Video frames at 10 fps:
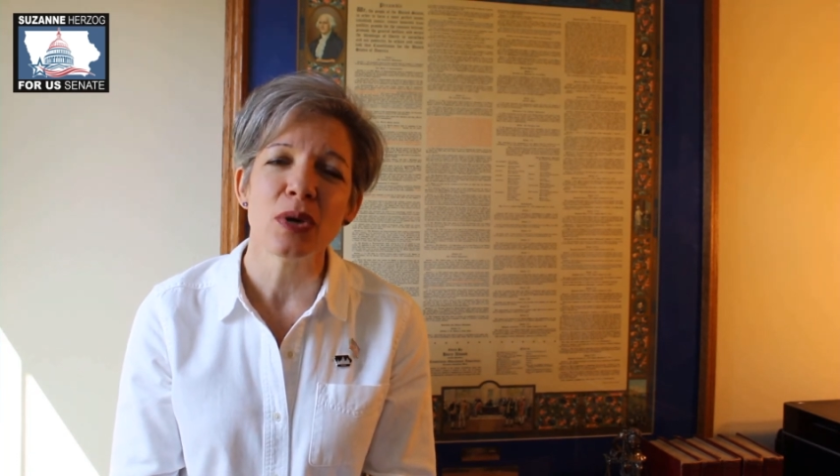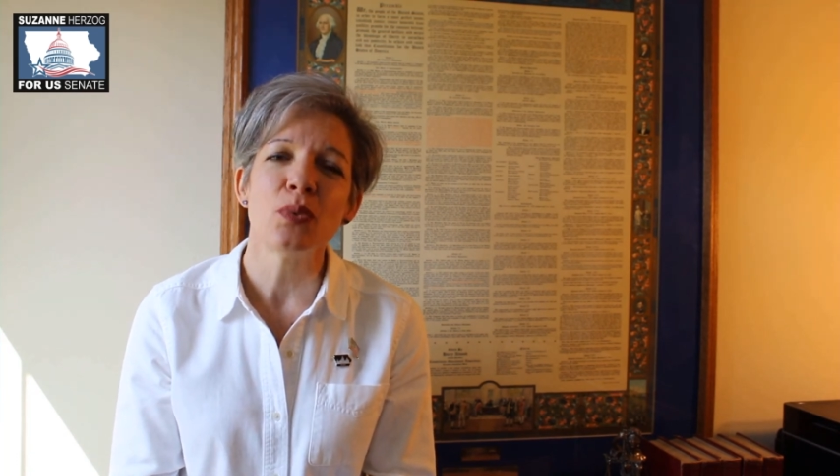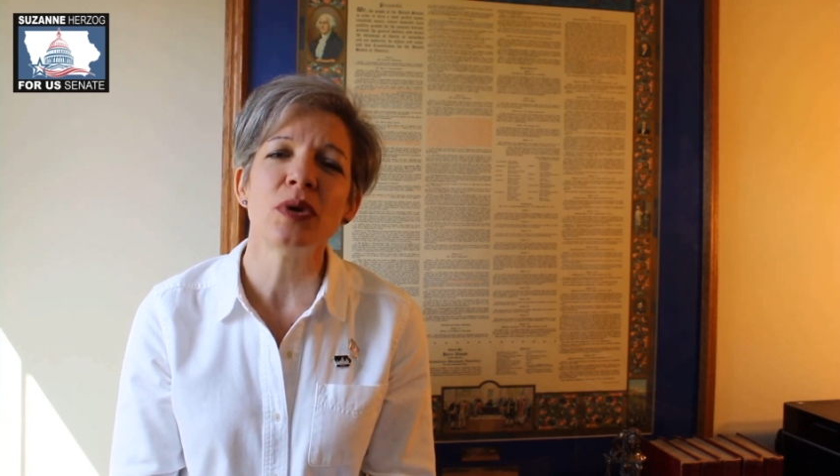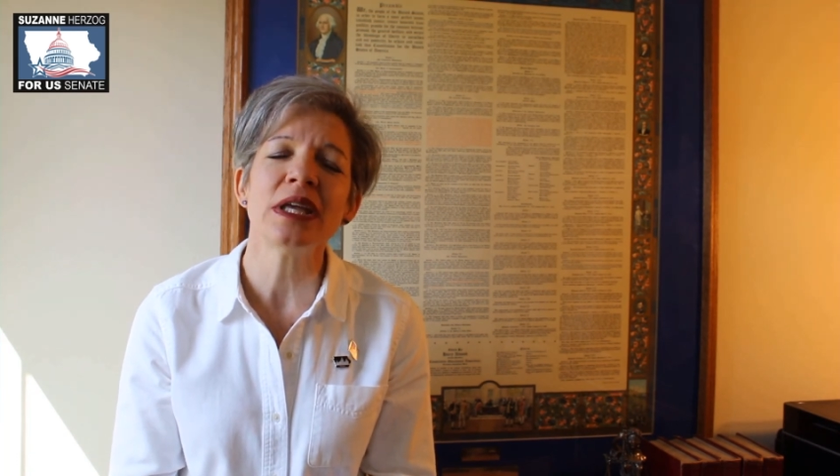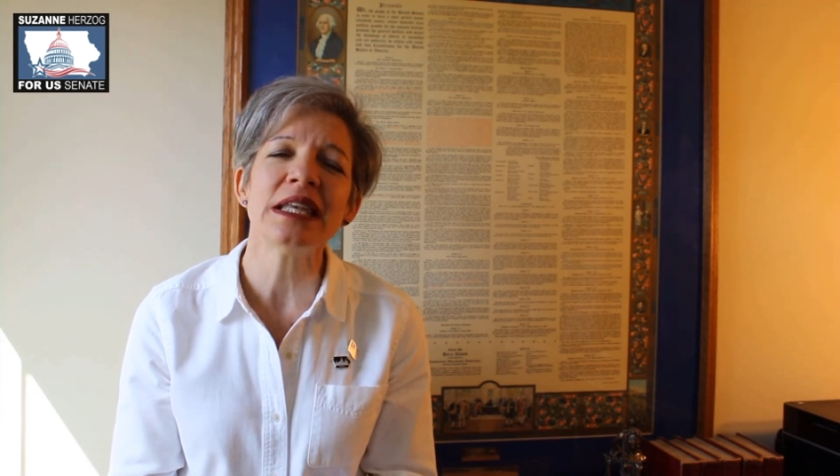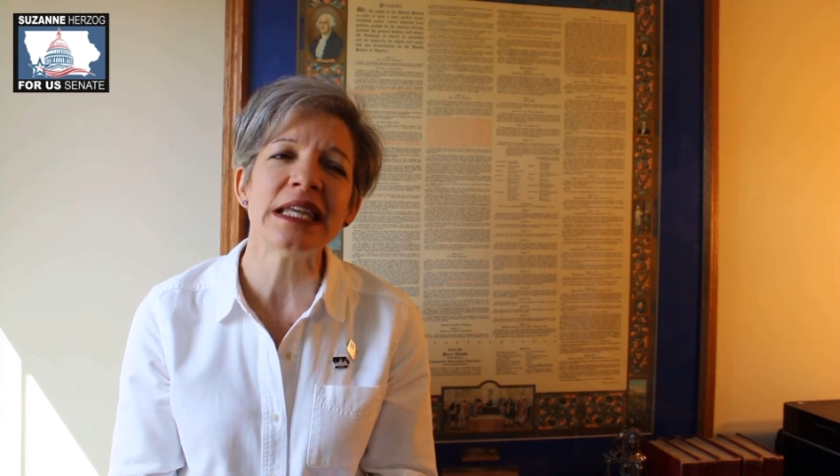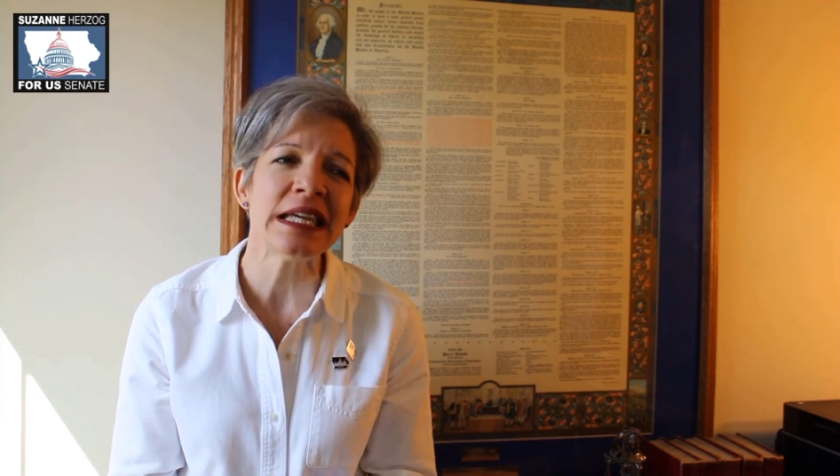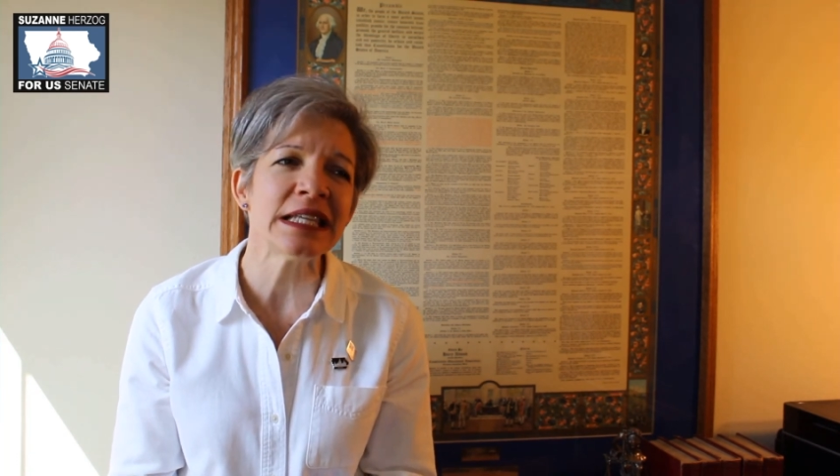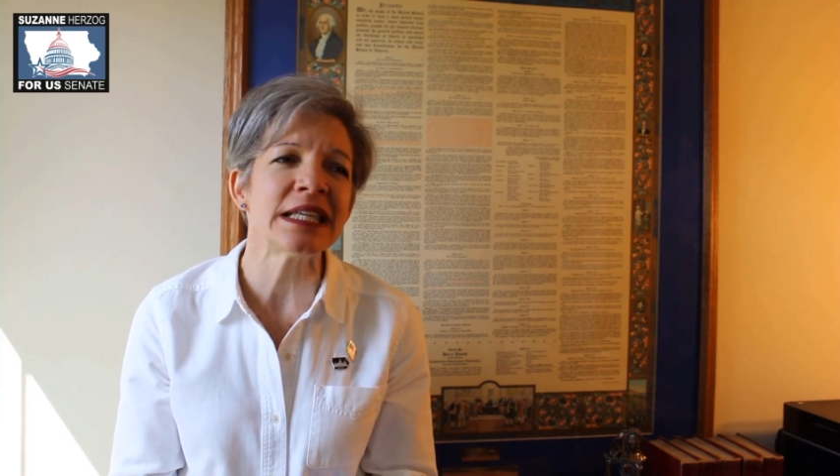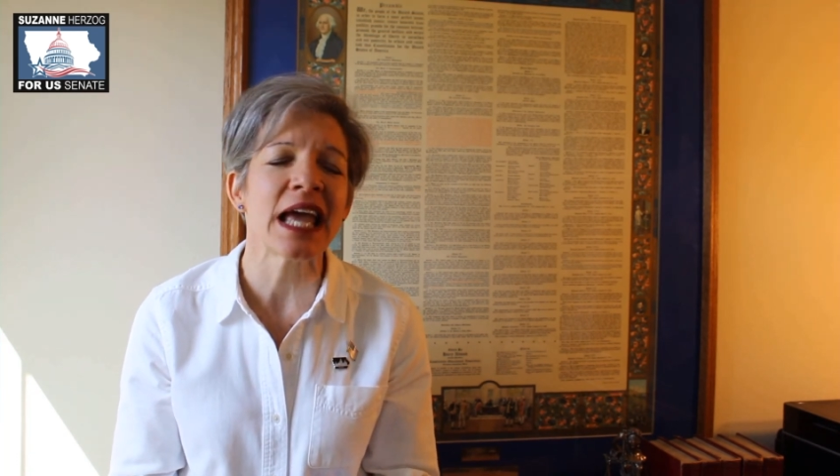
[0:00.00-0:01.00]
we
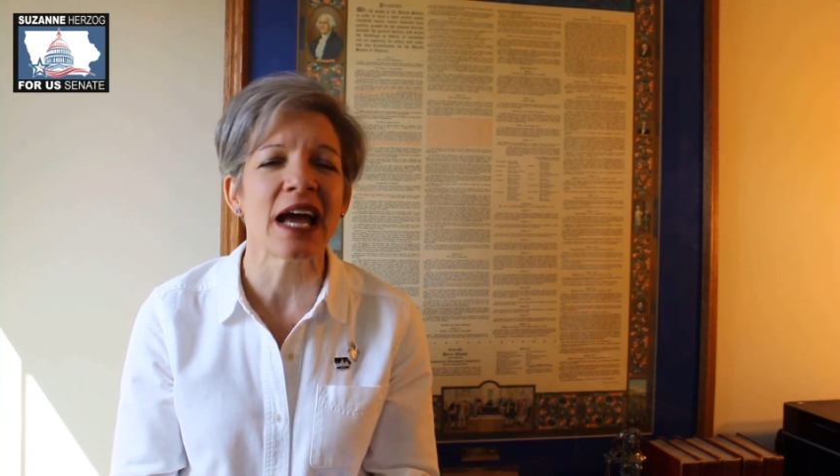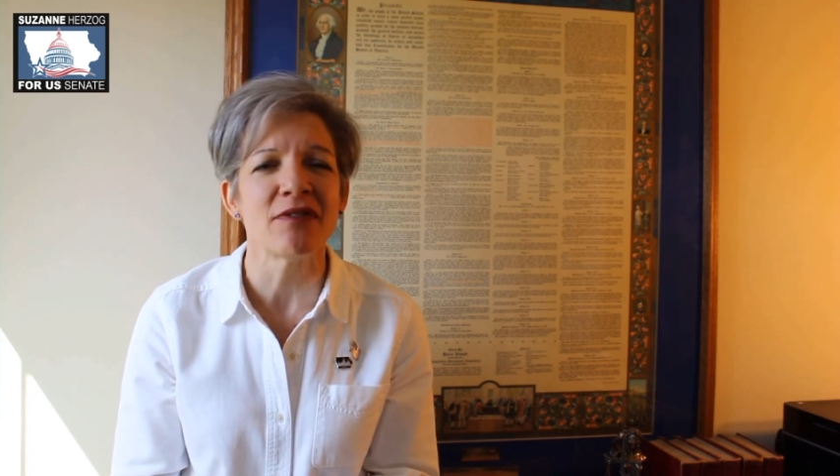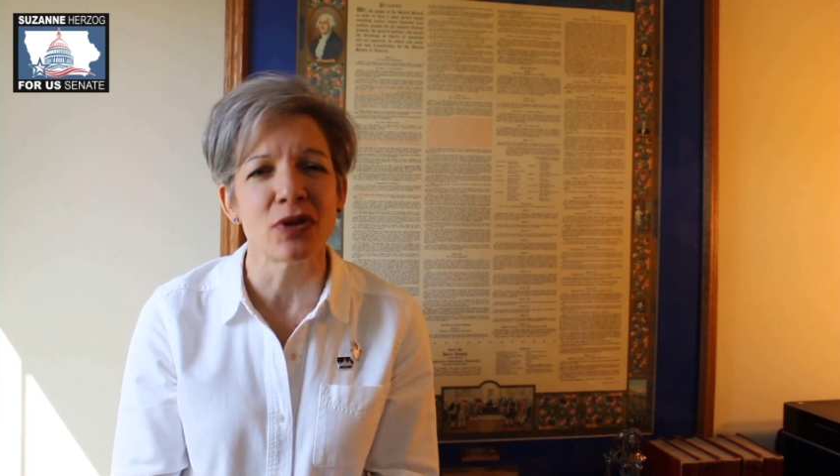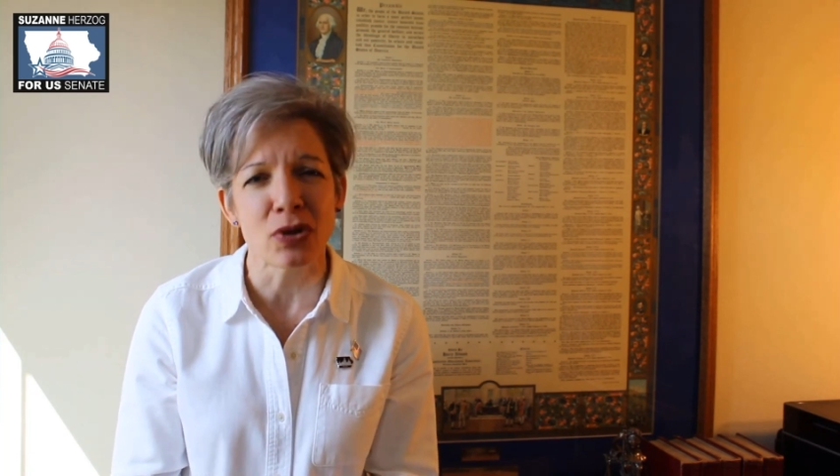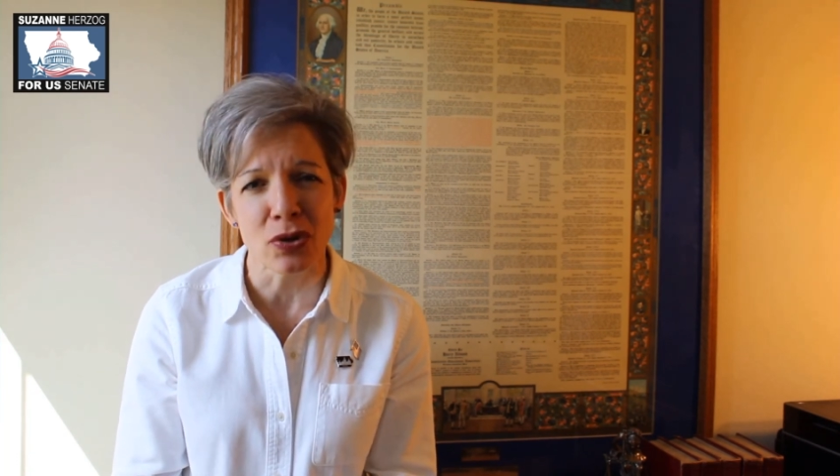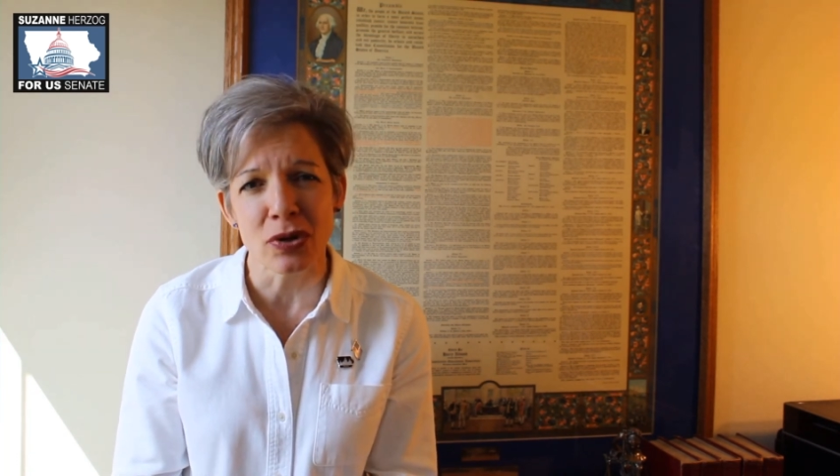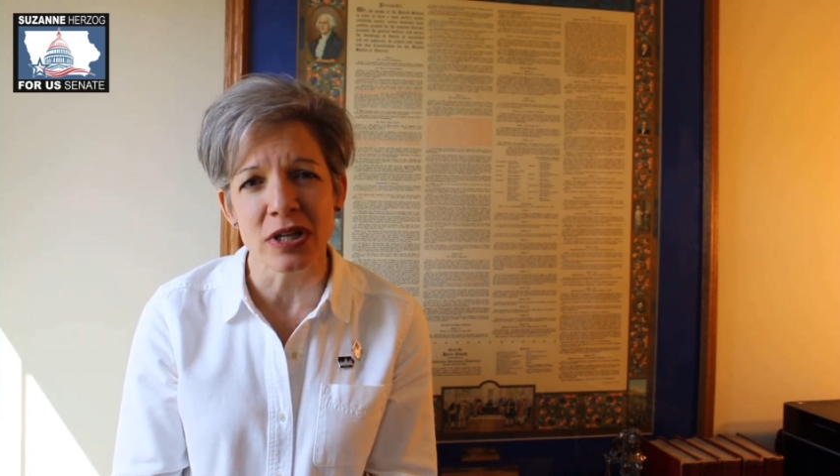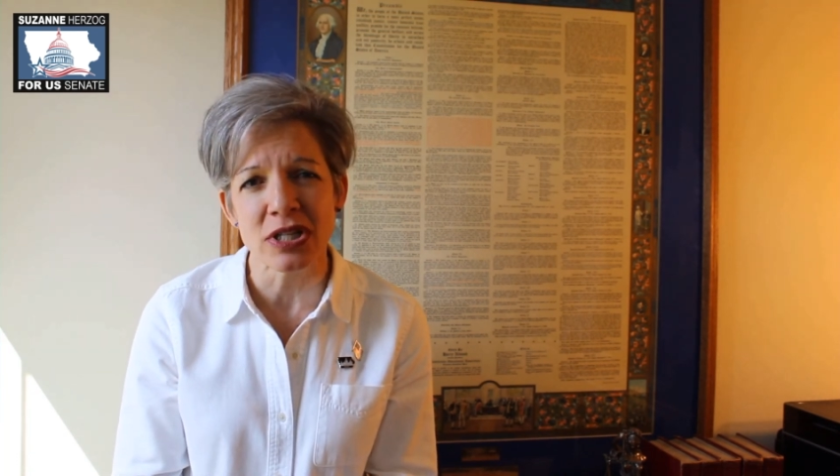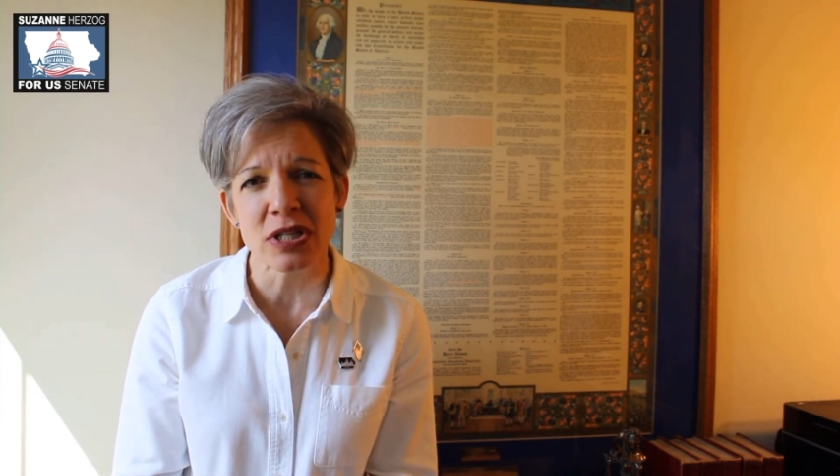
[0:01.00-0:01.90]
need to have the courage